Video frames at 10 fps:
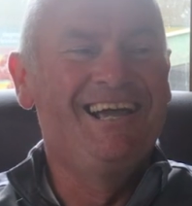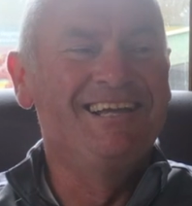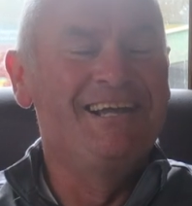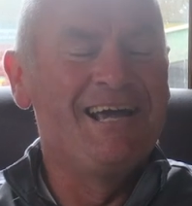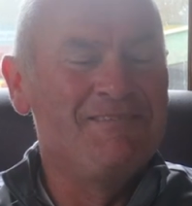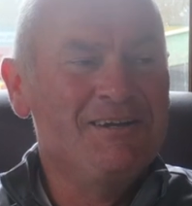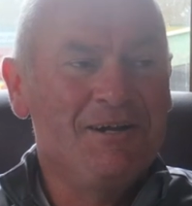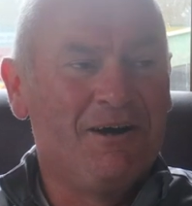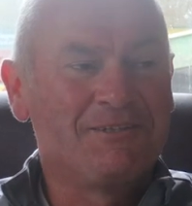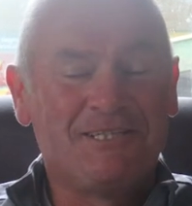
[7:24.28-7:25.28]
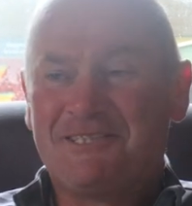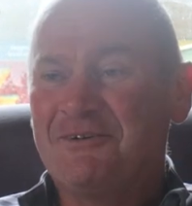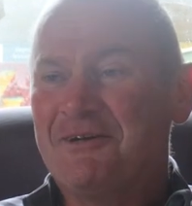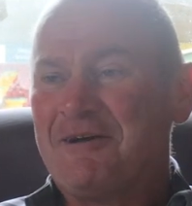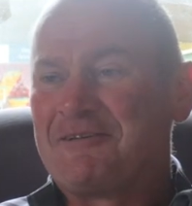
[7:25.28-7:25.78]
and obviously
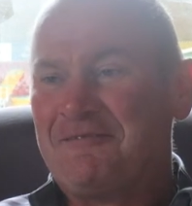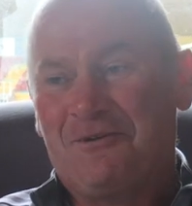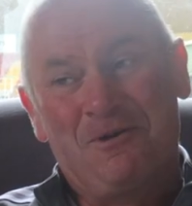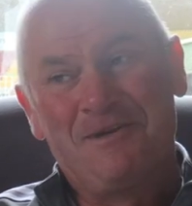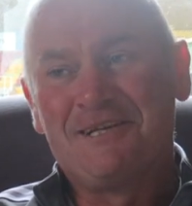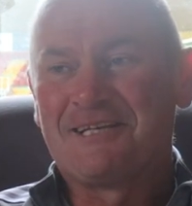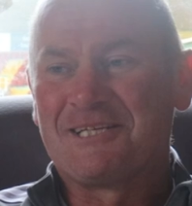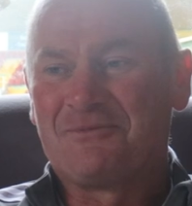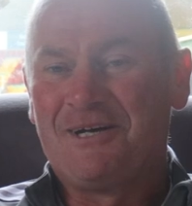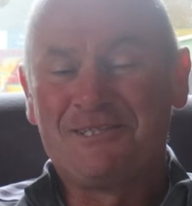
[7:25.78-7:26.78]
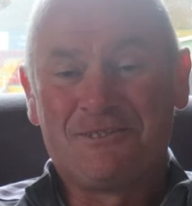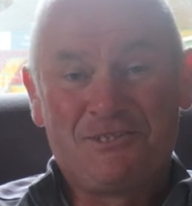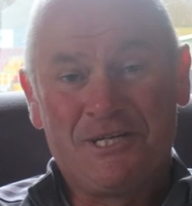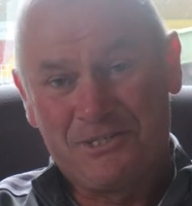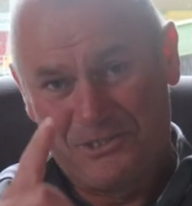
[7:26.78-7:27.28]
2-0 after 4 minutes, that's why.
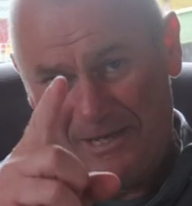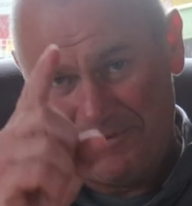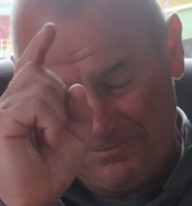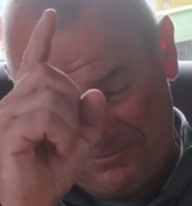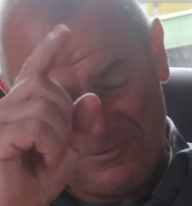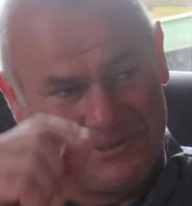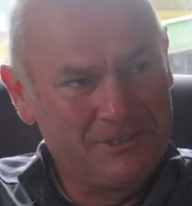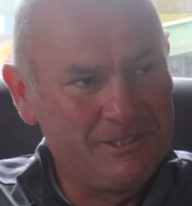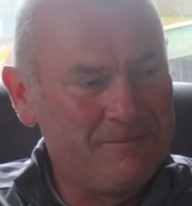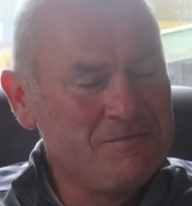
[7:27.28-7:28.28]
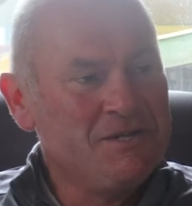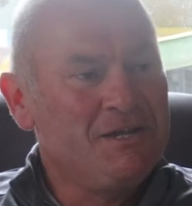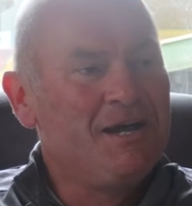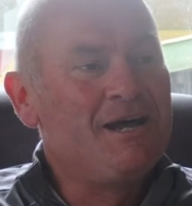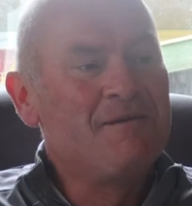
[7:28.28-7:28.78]
So cheers, chairman. Good girl.
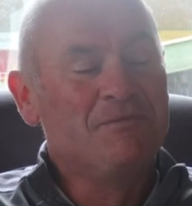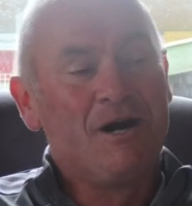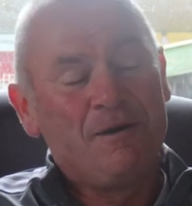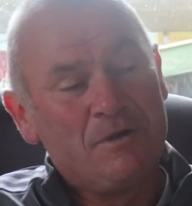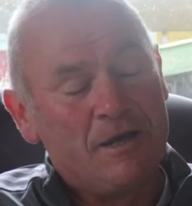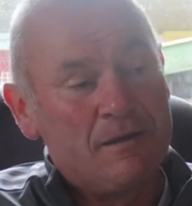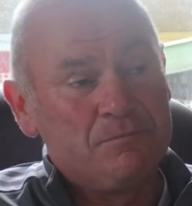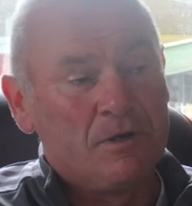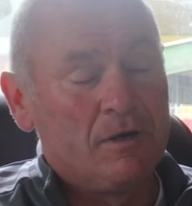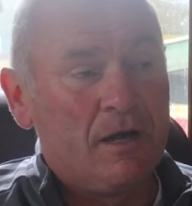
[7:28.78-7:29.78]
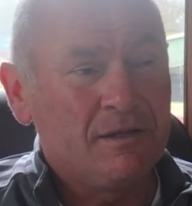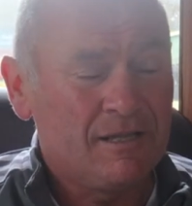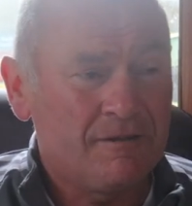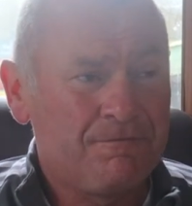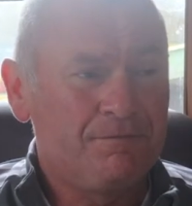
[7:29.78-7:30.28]

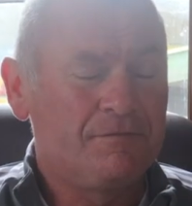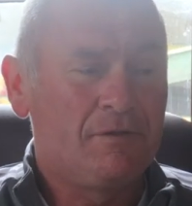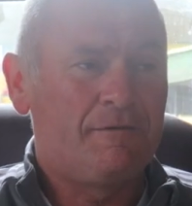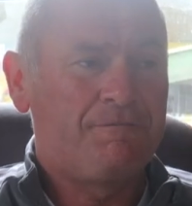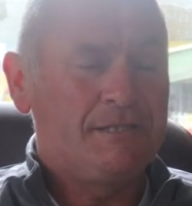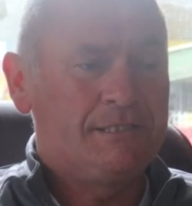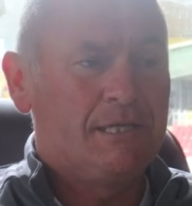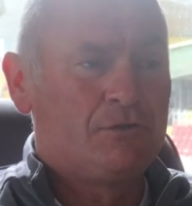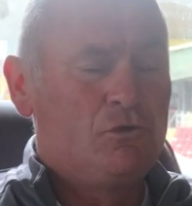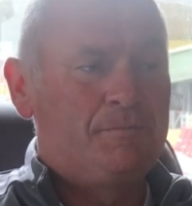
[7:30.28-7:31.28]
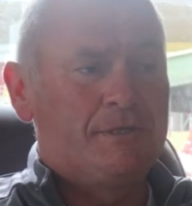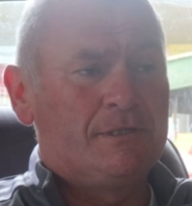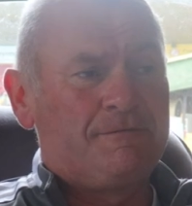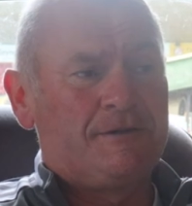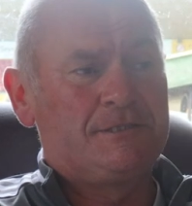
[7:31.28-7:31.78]
I fancied the group, you
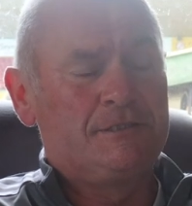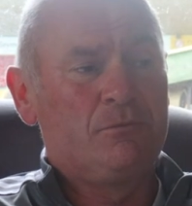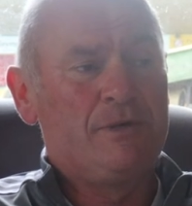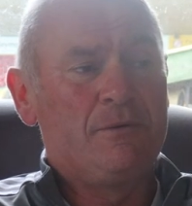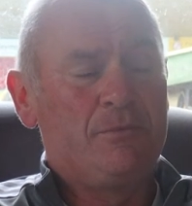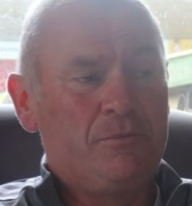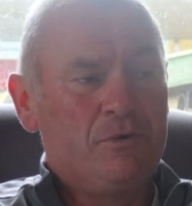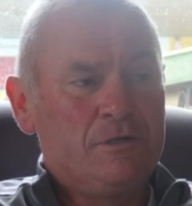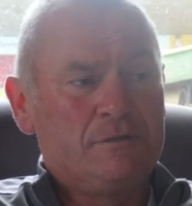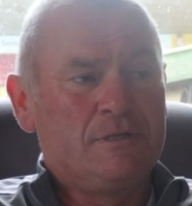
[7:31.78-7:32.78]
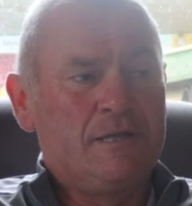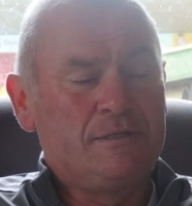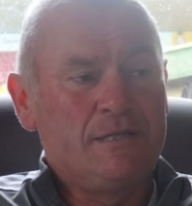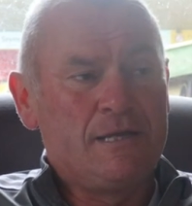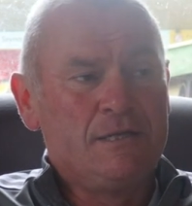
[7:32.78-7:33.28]
know, I fancied the way we were,
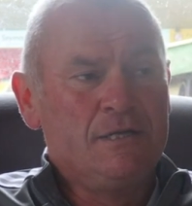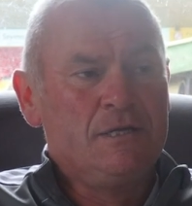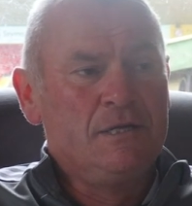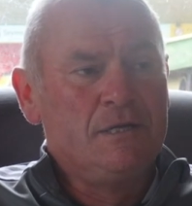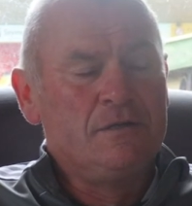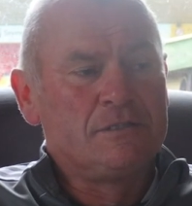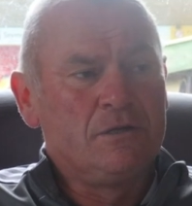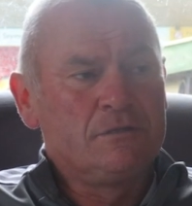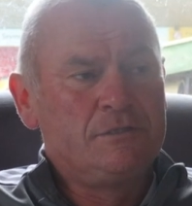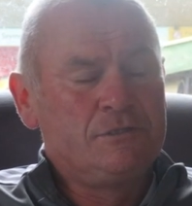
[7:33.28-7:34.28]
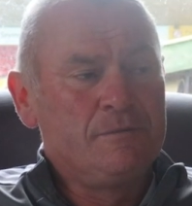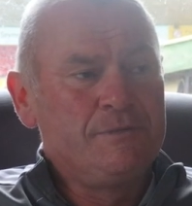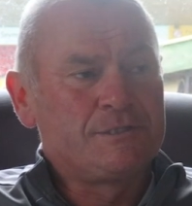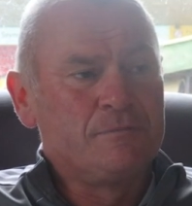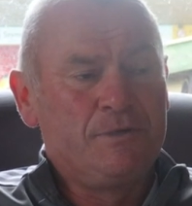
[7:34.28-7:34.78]
and there's a lot of
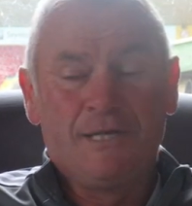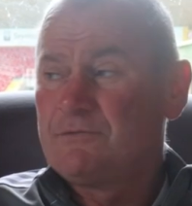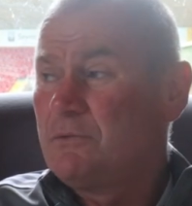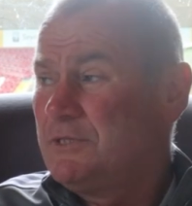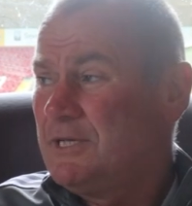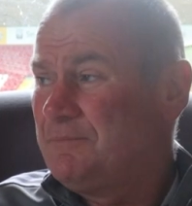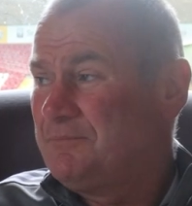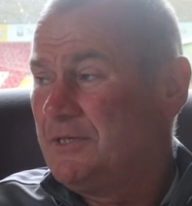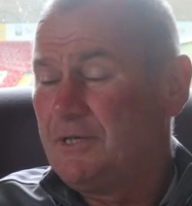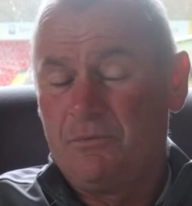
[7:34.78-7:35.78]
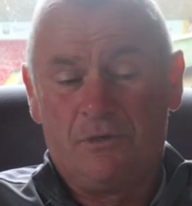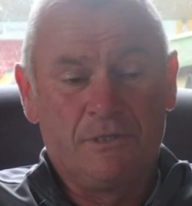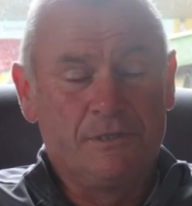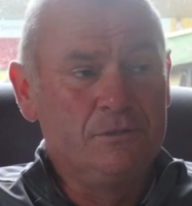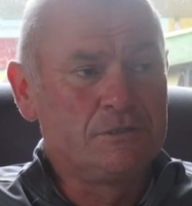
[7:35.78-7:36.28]
determination players around there. You know, we're all
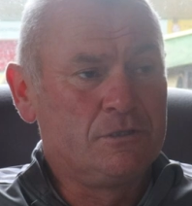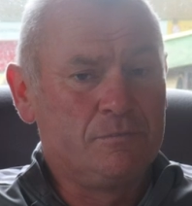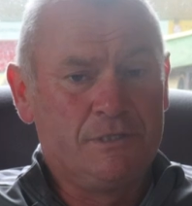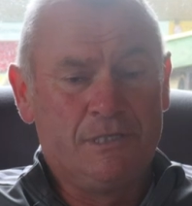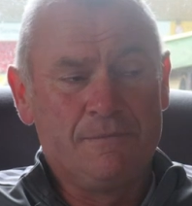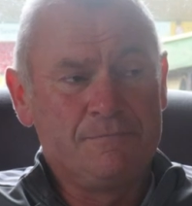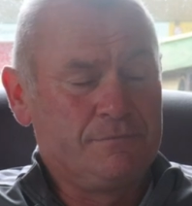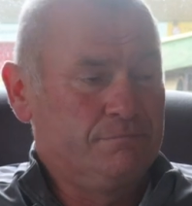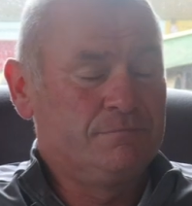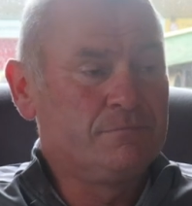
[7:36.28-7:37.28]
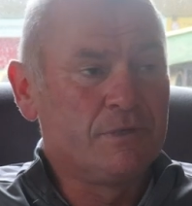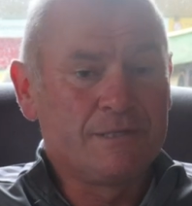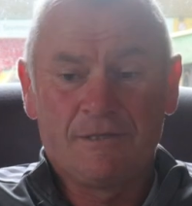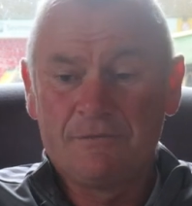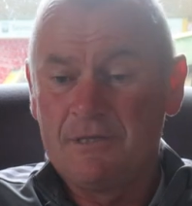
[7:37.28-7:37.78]
going to lose a couple of games and
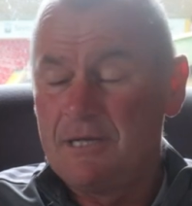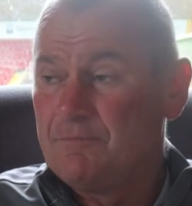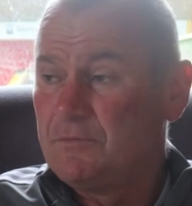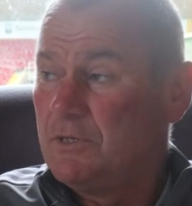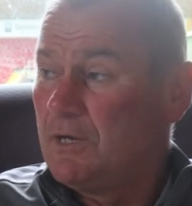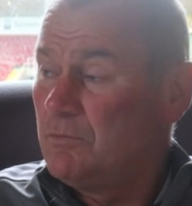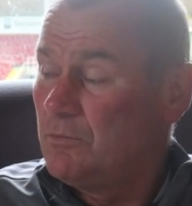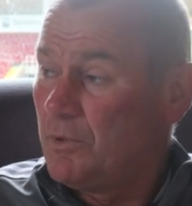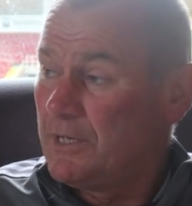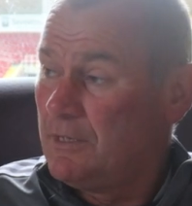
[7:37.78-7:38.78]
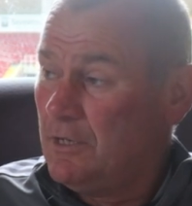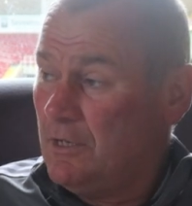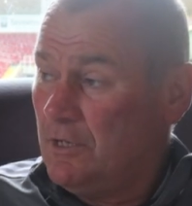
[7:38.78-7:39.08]
whatever, and you know, we want to